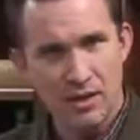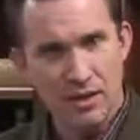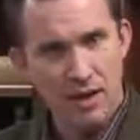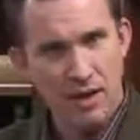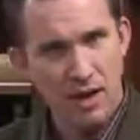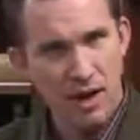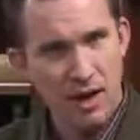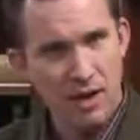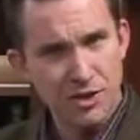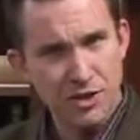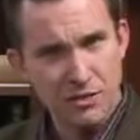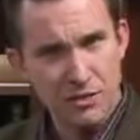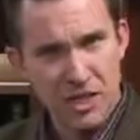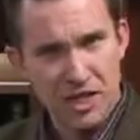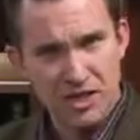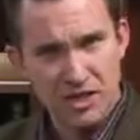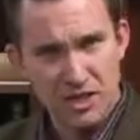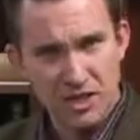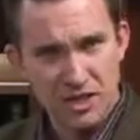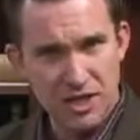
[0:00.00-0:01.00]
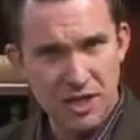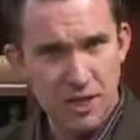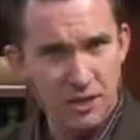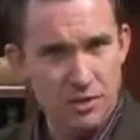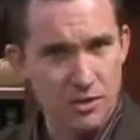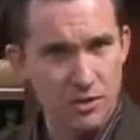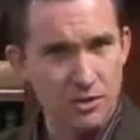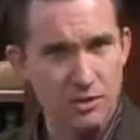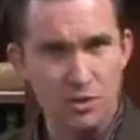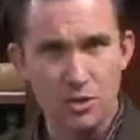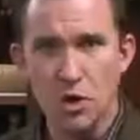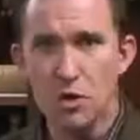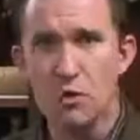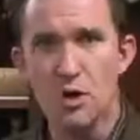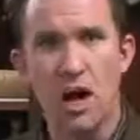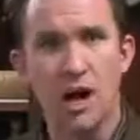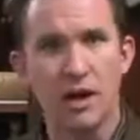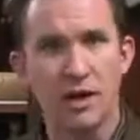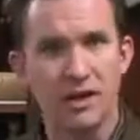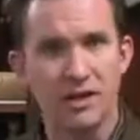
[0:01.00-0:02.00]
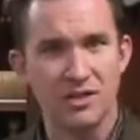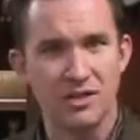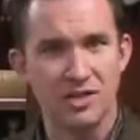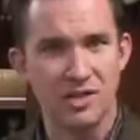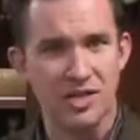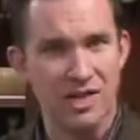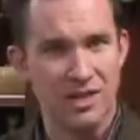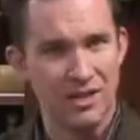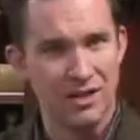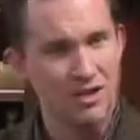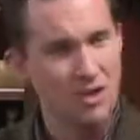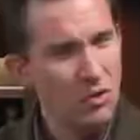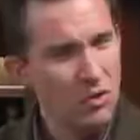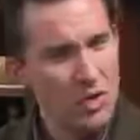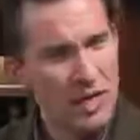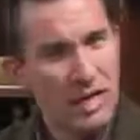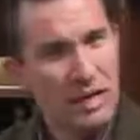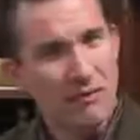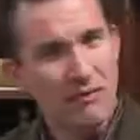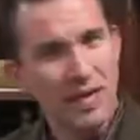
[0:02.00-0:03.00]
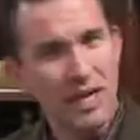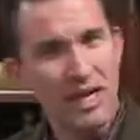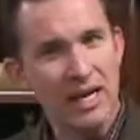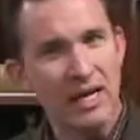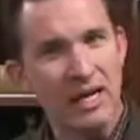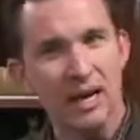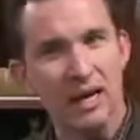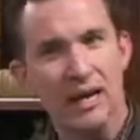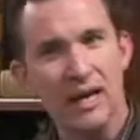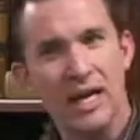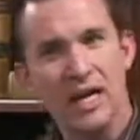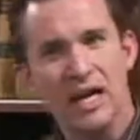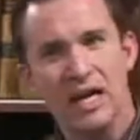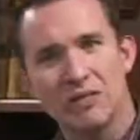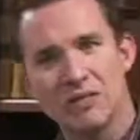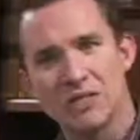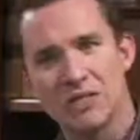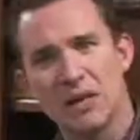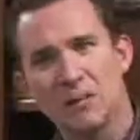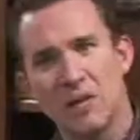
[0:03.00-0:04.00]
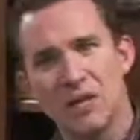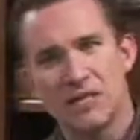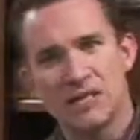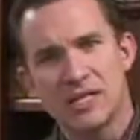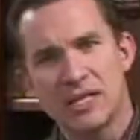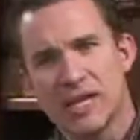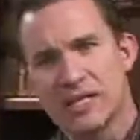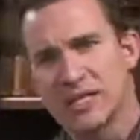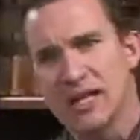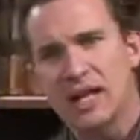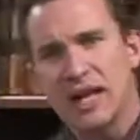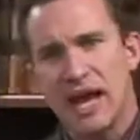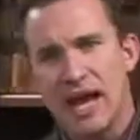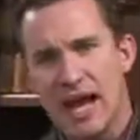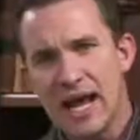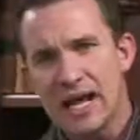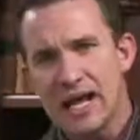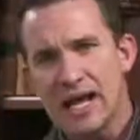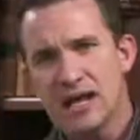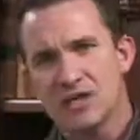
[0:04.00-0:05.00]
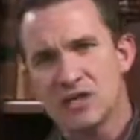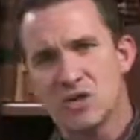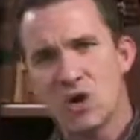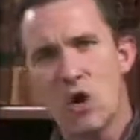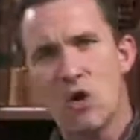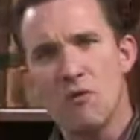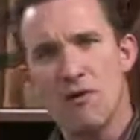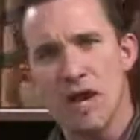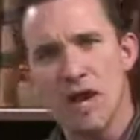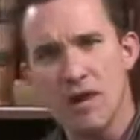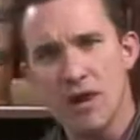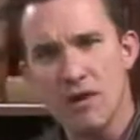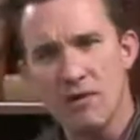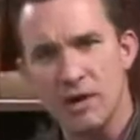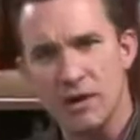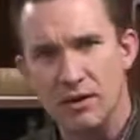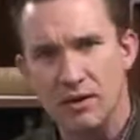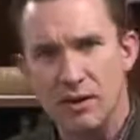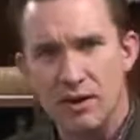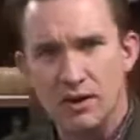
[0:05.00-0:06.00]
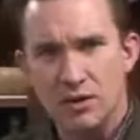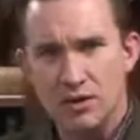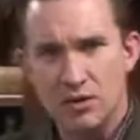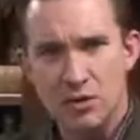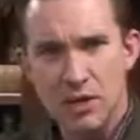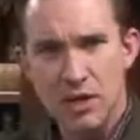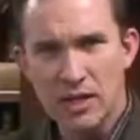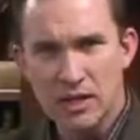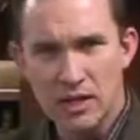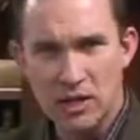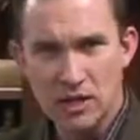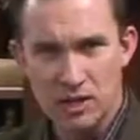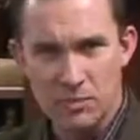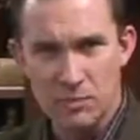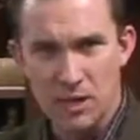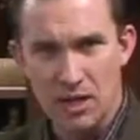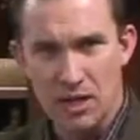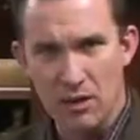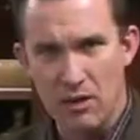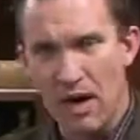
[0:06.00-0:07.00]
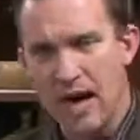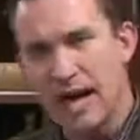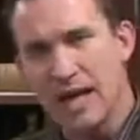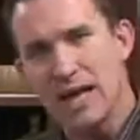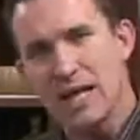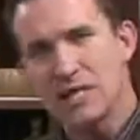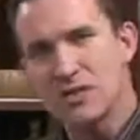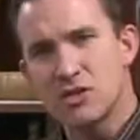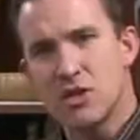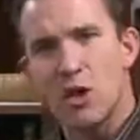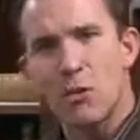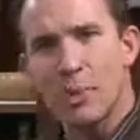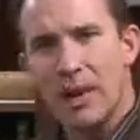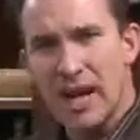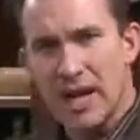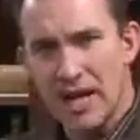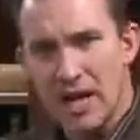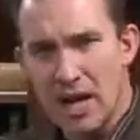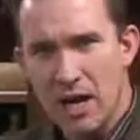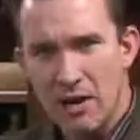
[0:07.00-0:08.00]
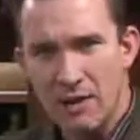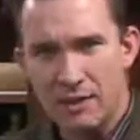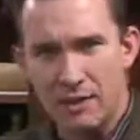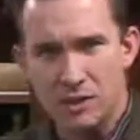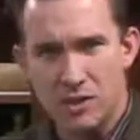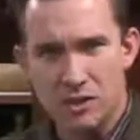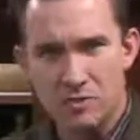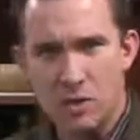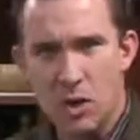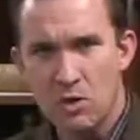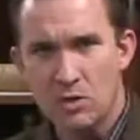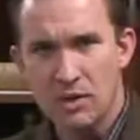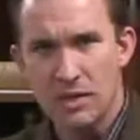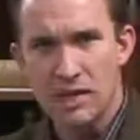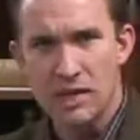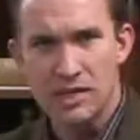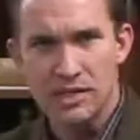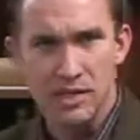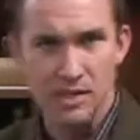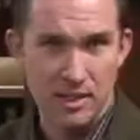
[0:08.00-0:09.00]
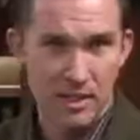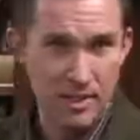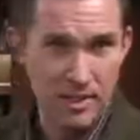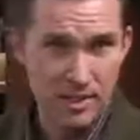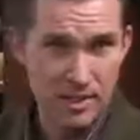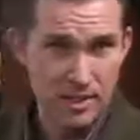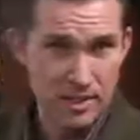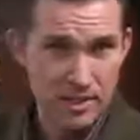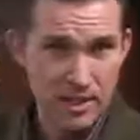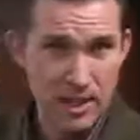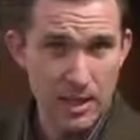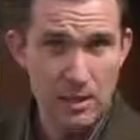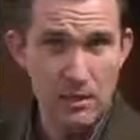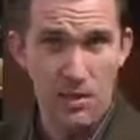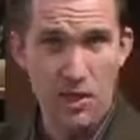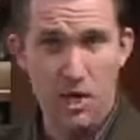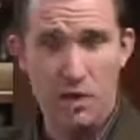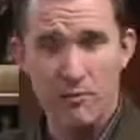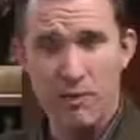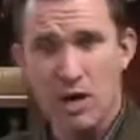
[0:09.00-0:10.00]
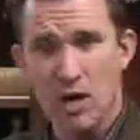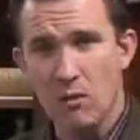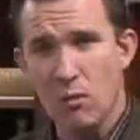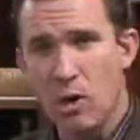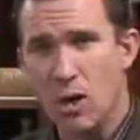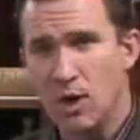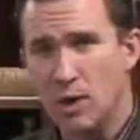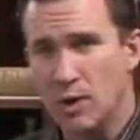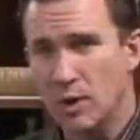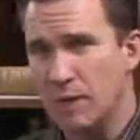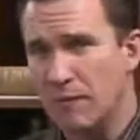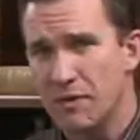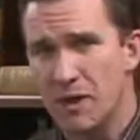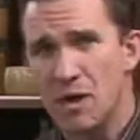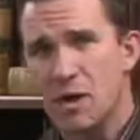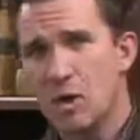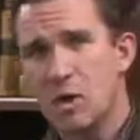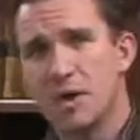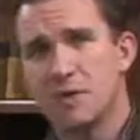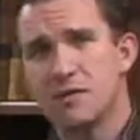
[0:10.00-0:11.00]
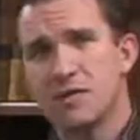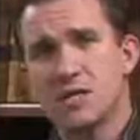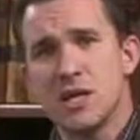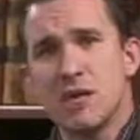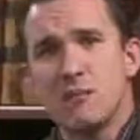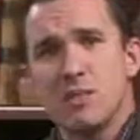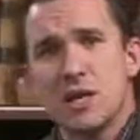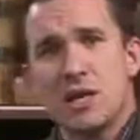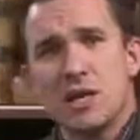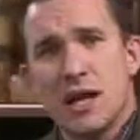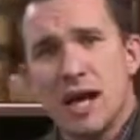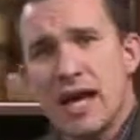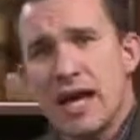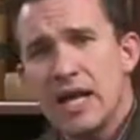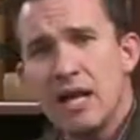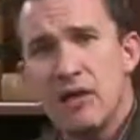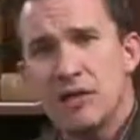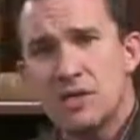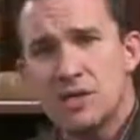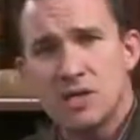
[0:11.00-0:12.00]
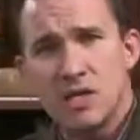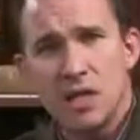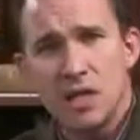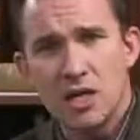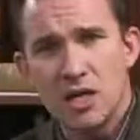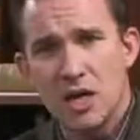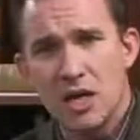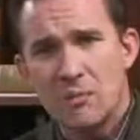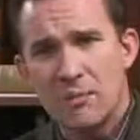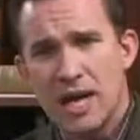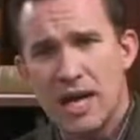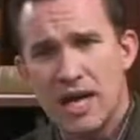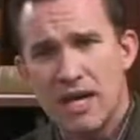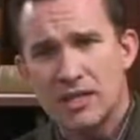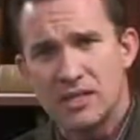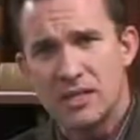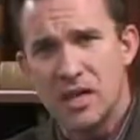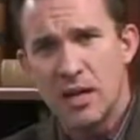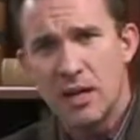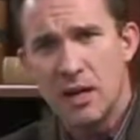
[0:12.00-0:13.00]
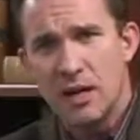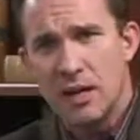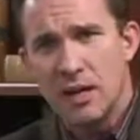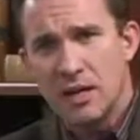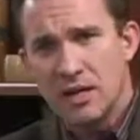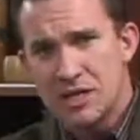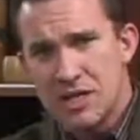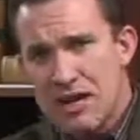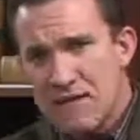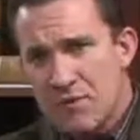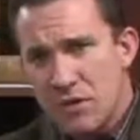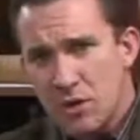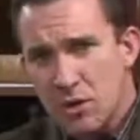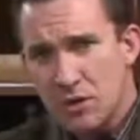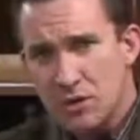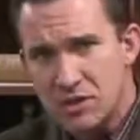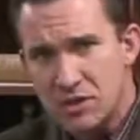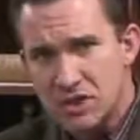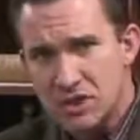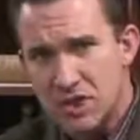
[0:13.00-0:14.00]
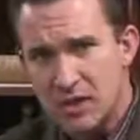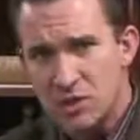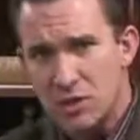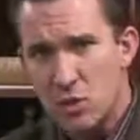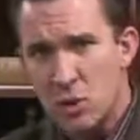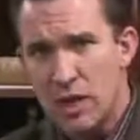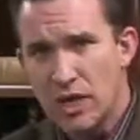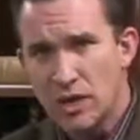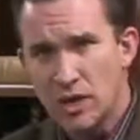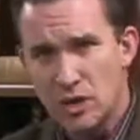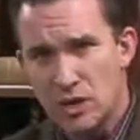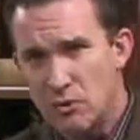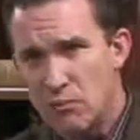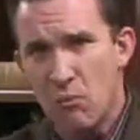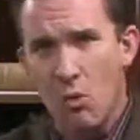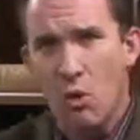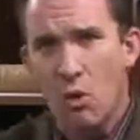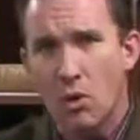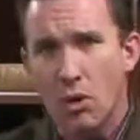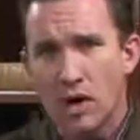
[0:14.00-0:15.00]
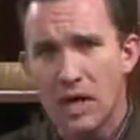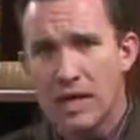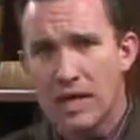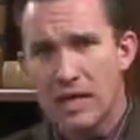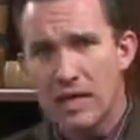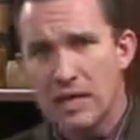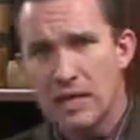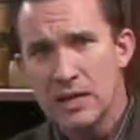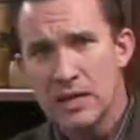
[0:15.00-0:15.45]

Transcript: God's message is do not consent. Don't give in. If someone says, hey, let's go over here and drink this beer, hey, let's go back here and smoke this cigarette or marijuana, or if, or if some young lady or some young man is in a difficult situation morally,